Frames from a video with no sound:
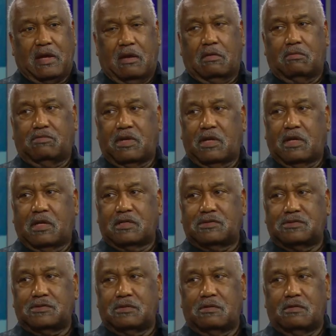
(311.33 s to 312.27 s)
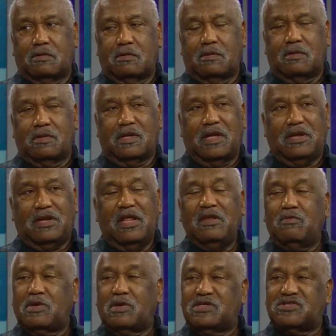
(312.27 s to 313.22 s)
up because it
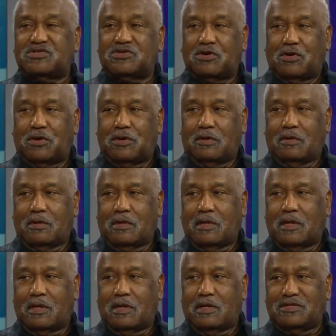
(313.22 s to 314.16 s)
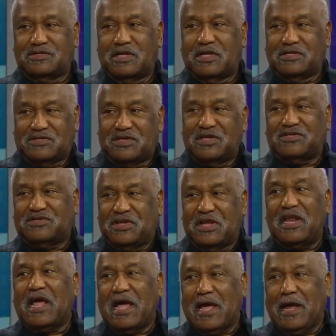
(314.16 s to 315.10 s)
didn't really start in
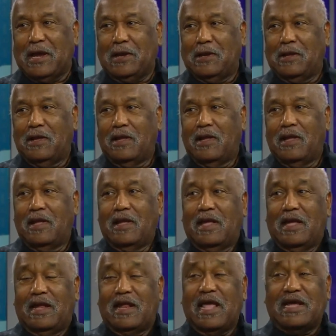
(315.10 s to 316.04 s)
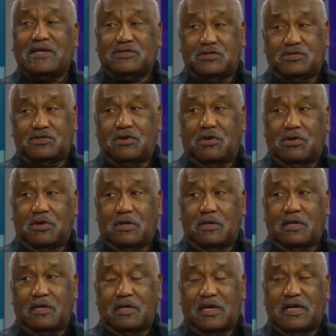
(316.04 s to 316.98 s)
'69. Yeah. It actually
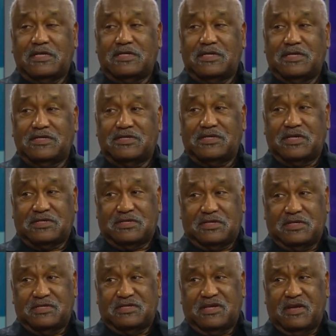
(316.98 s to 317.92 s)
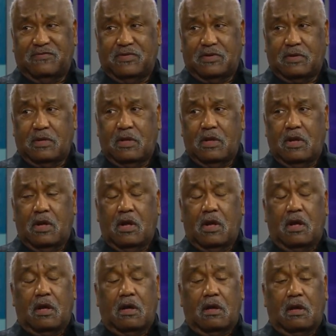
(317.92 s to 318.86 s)
started in 1967
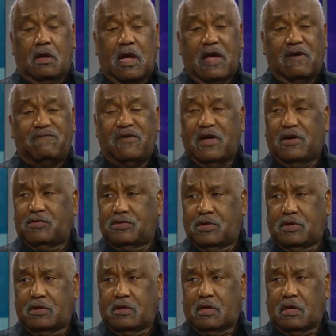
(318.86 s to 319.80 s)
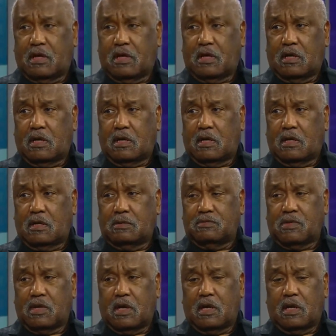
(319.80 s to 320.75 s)
uh, I founded uh,
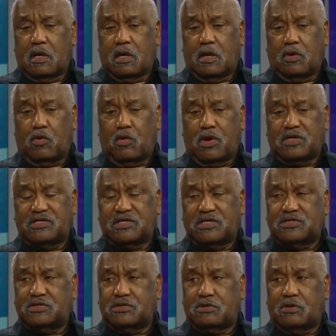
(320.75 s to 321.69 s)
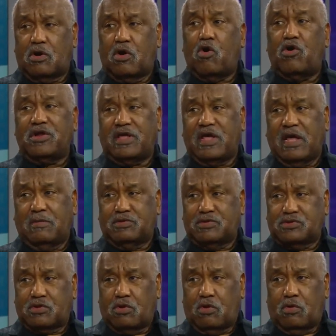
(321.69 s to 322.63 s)
uh, an organization on
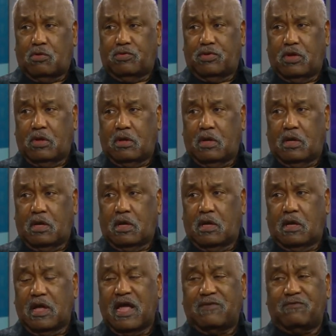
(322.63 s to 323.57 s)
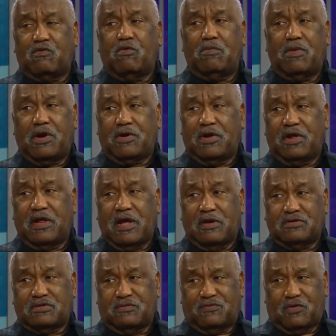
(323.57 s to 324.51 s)
campus called the uh, Afro American
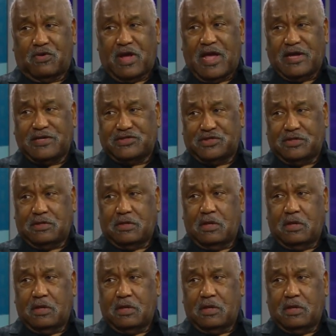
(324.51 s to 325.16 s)
Council for Action.